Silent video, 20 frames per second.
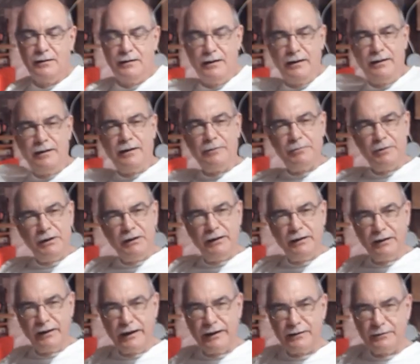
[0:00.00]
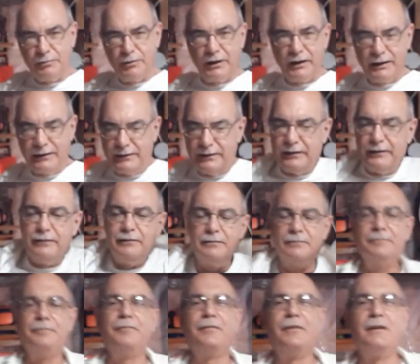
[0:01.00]
and I really liked what I did.
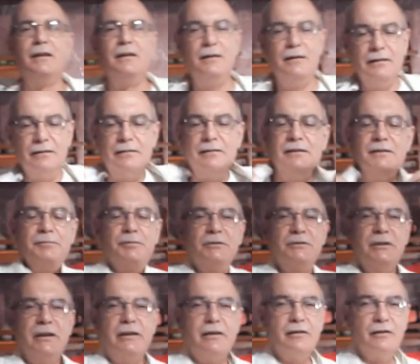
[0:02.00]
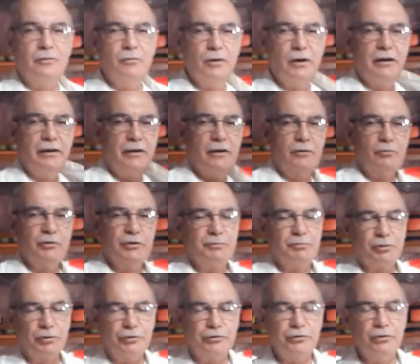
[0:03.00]
This particular one here was
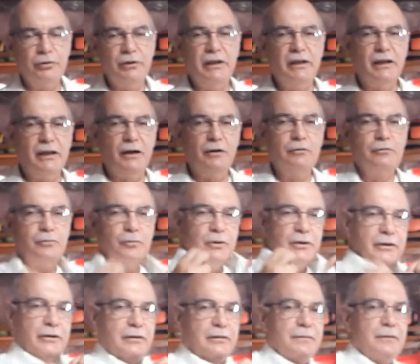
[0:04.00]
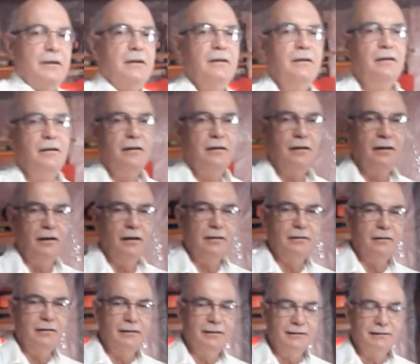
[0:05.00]
protruding outward
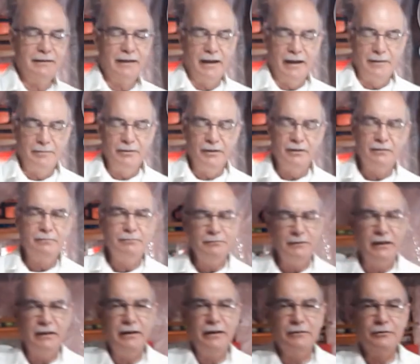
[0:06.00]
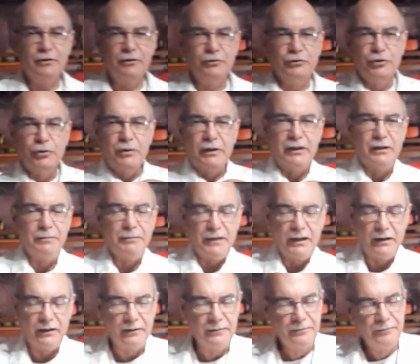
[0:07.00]
on this cabinet. I had two of them
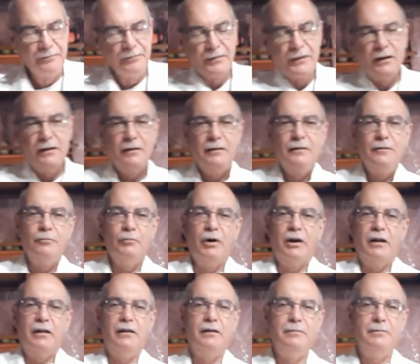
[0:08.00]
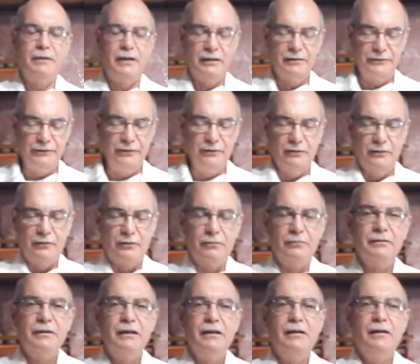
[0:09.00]
there. One of them, as you
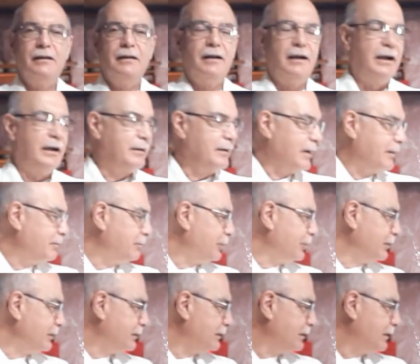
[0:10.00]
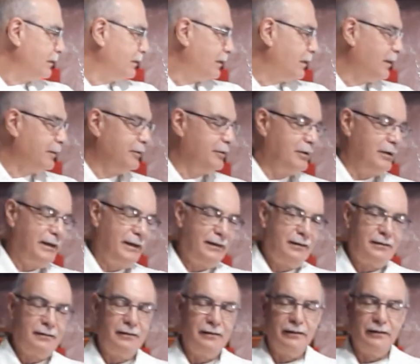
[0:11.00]
know, I put
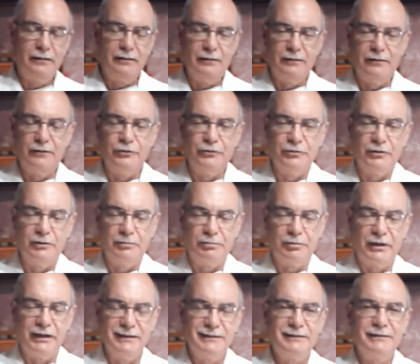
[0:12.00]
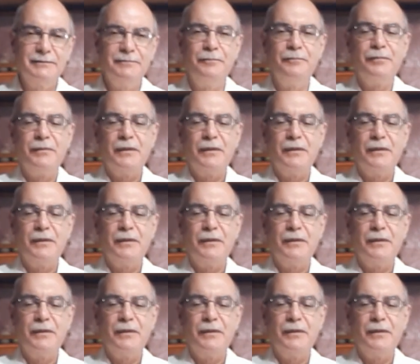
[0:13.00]
underneath the drill press.